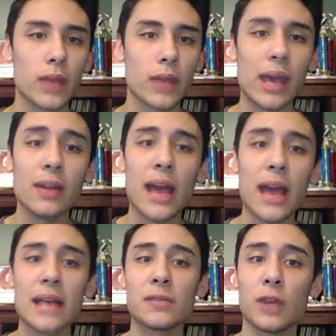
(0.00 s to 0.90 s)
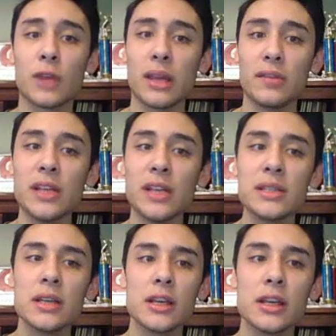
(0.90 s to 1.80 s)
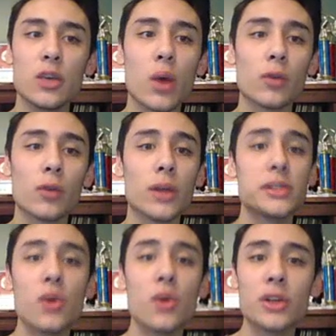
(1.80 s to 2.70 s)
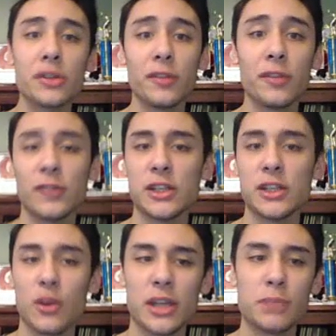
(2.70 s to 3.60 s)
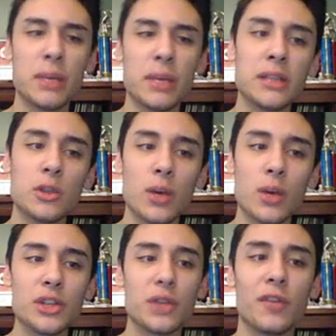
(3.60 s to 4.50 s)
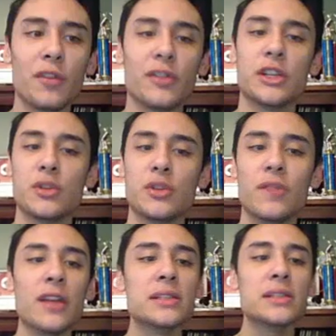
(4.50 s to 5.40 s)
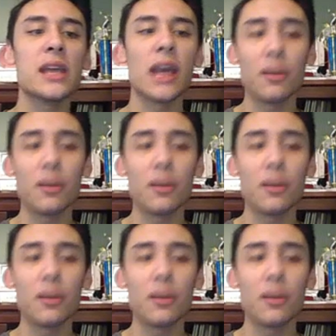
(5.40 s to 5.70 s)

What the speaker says: And as for EVs, you want to run 252 HP, 252 defense,